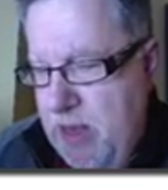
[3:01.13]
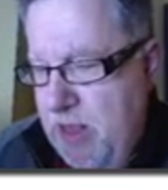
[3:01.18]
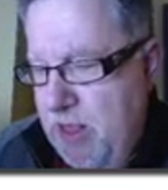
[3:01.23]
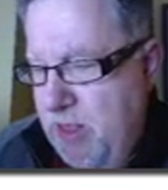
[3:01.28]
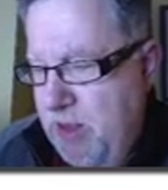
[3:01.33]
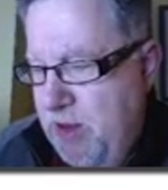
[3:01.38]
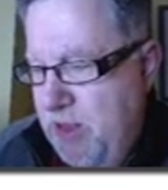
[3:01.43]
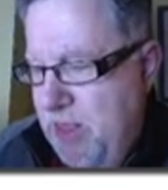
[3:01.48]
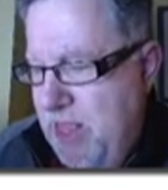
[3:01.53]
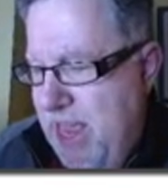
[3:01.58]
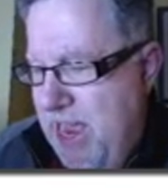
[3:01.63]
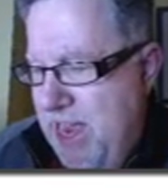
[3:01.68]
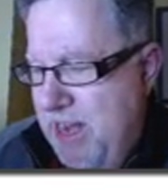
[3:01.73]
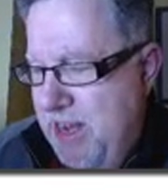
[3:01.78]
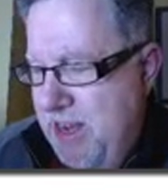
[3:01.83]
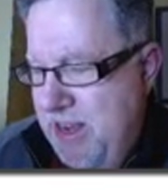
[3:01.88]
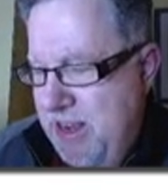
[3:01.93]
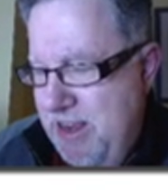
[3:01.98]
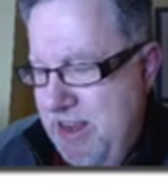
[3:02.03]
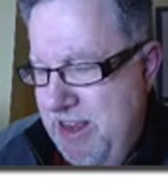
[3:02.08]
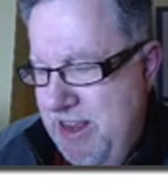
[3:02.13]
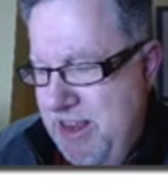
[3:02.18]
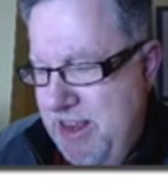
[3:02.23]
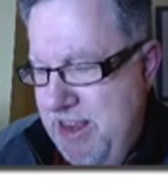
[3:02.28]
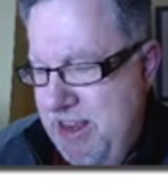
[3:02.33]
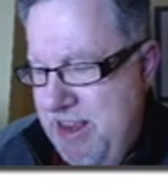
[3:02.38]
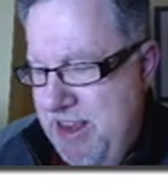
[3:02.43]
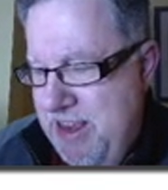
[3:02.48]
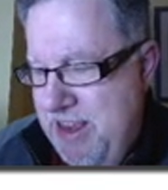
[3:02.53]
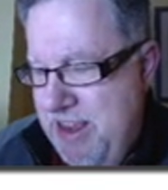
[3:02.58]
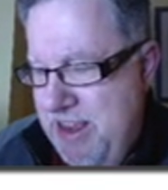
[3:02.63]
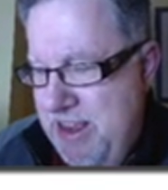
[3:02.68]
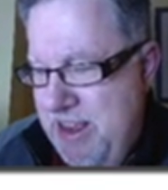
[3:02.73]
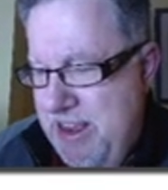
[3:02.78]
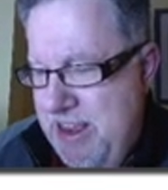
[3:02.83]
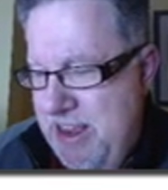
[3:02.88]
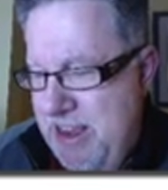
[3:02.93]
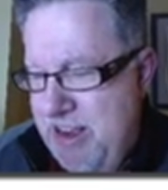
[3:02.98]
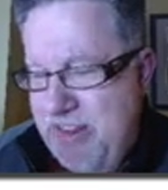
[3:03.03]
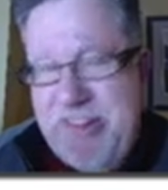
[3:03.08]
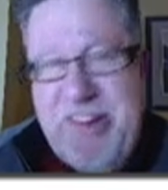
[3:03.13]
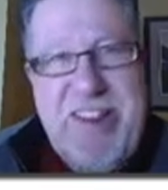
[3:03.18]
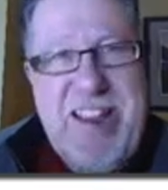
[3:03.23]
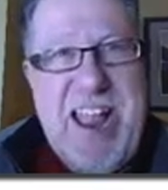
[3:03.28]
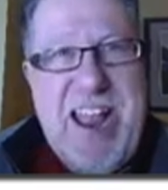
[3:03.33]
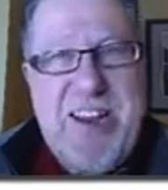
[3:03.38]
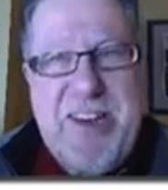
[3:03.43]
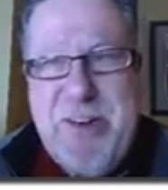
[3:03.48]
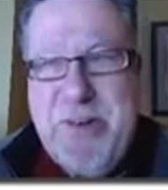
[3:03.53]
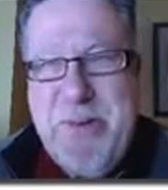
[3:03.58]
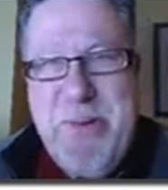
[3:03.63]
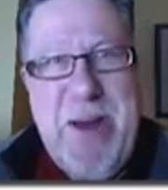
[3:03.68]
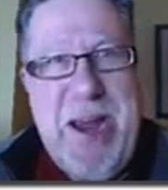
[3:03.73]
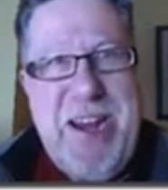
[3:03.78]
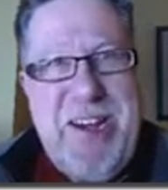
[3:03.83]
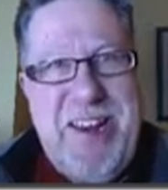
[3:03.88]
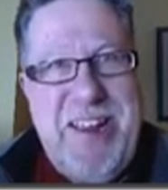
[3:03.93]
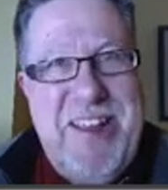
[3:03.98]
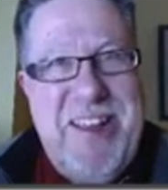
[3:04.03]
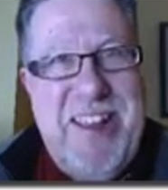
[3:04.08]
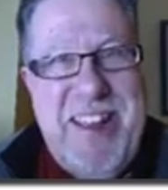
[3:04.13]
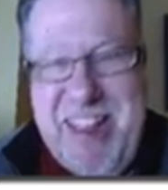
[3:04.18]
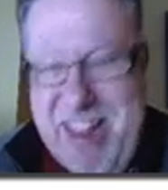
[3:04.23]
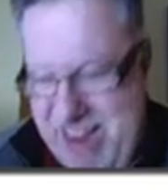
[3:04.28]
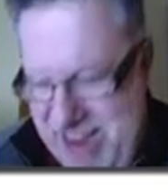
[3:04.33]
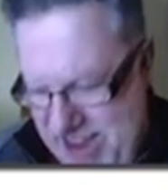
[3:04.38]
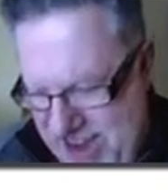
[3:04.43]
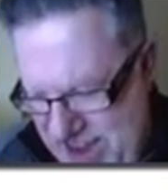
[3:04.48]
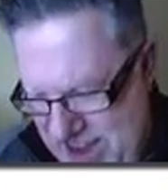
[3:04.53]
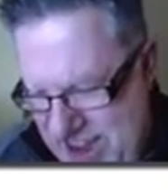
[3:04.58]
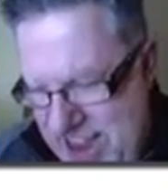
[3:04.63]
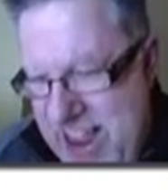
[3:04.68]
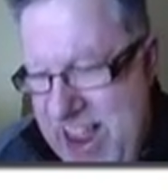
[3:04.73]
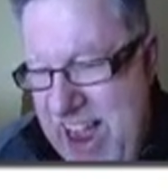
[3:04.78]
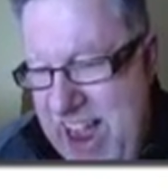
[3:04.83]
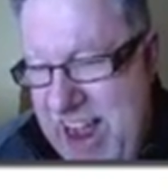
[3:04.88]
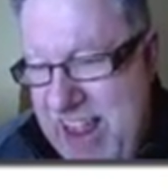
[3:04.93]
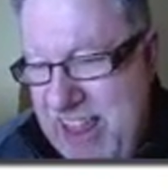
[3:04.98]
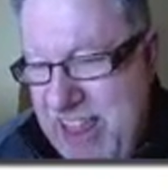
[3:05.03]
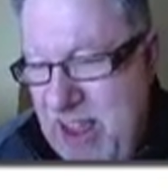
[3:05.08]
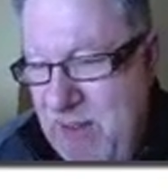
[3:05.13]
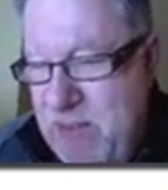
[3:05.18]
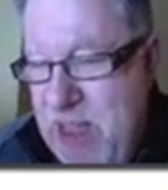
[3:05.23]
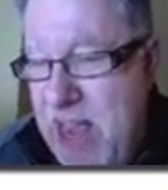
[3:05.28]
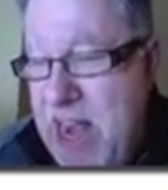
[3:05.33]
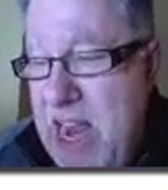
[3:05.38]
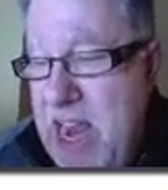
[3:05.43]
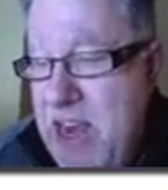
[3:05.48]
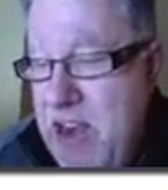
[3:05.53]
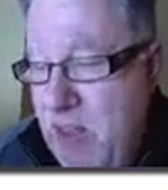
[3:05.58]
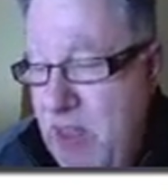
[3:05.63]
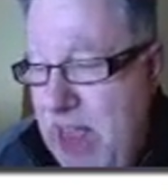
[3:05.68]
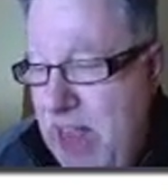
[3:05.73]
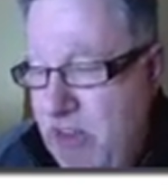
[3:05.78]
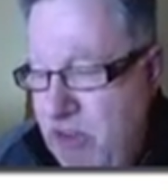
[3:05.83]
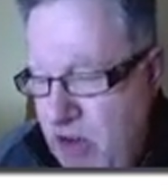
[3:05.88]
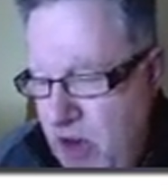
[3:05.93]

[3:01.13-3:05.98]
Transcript: Look at that. Isn't that great? I love that. Now, that's